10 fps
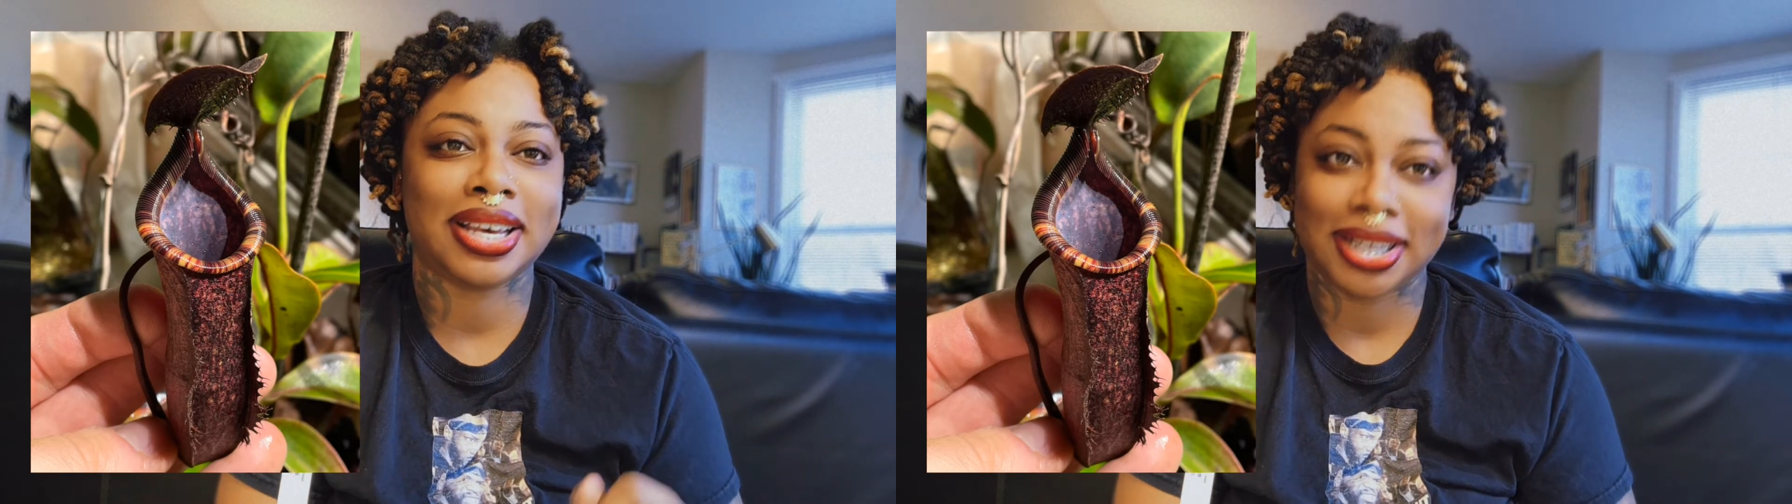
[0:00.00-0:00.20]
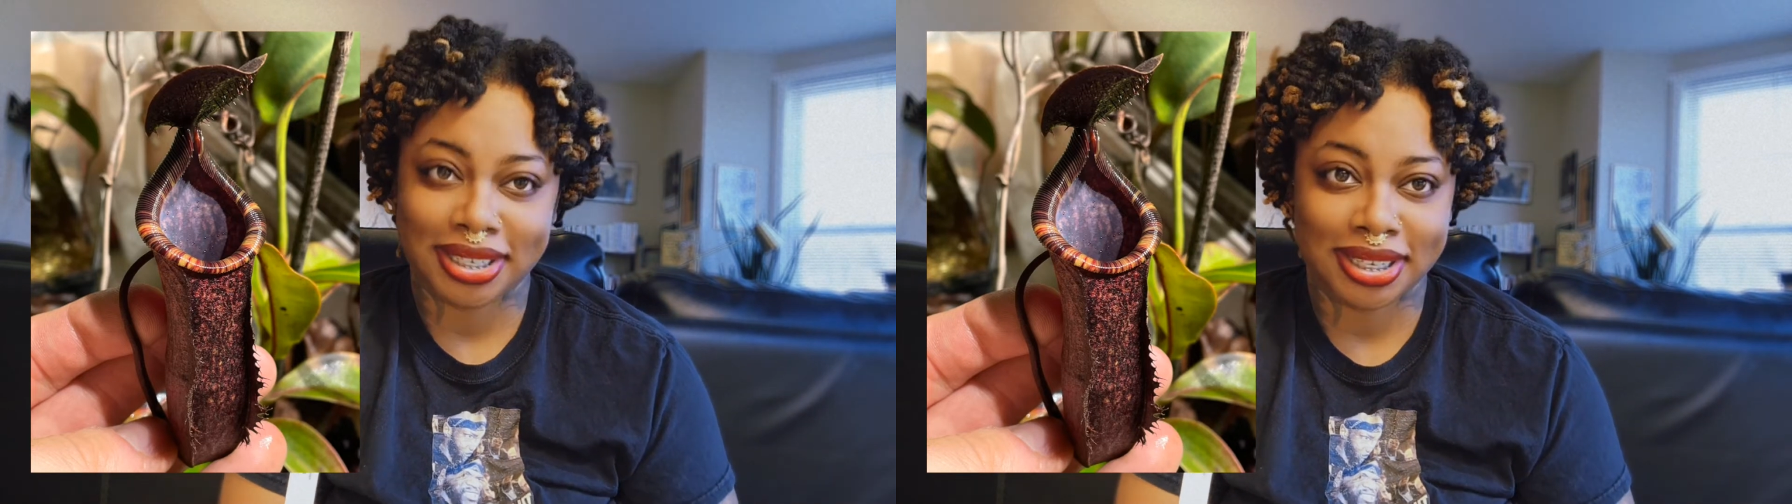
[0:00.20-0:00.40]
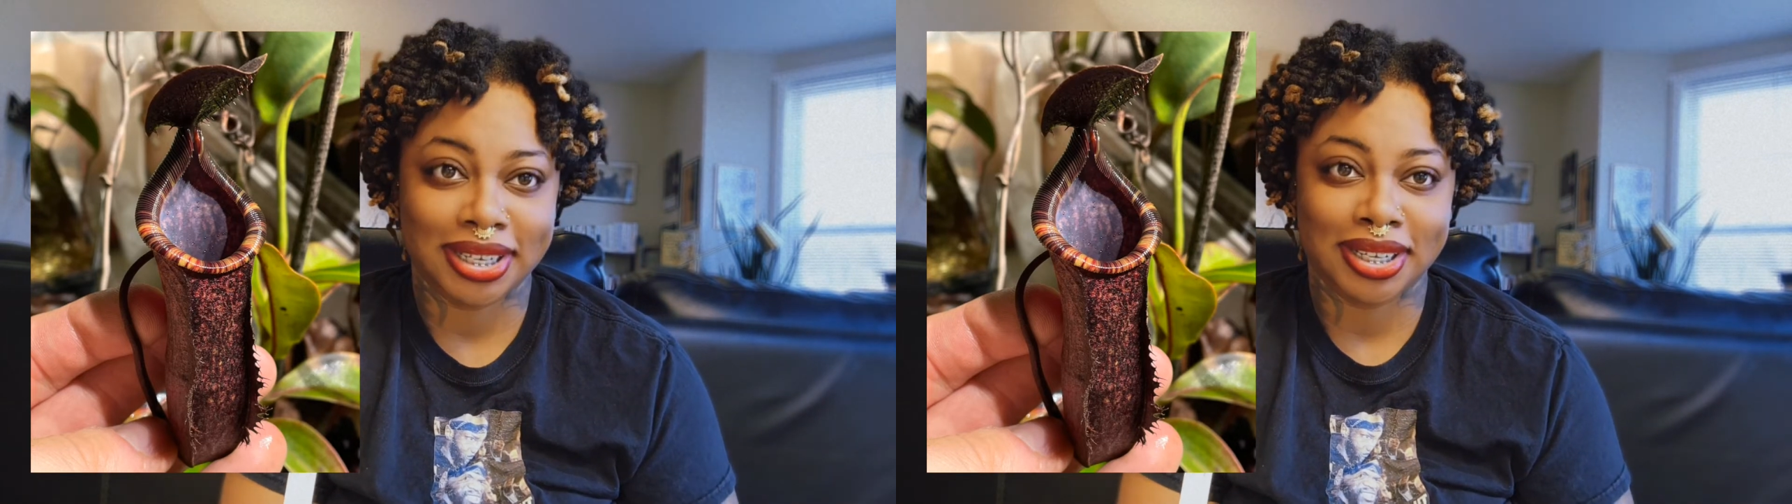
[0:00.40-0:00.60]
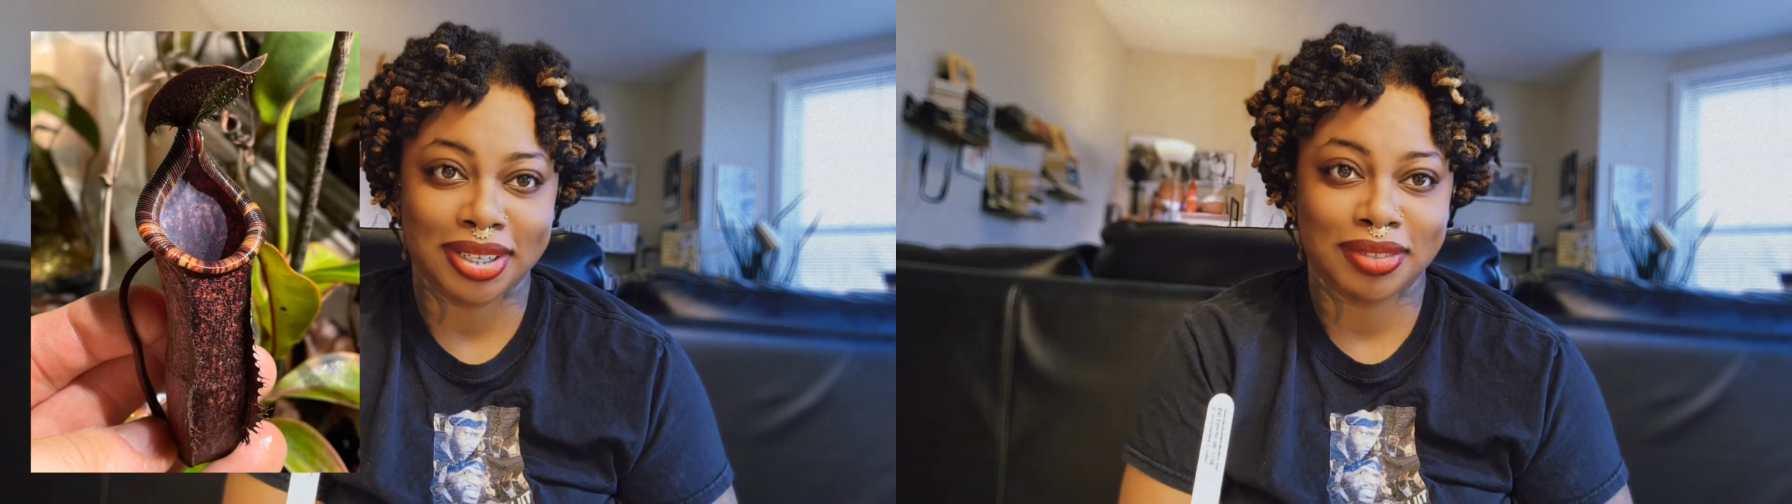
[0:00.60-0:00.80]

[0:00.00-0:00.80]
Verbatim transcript: in love.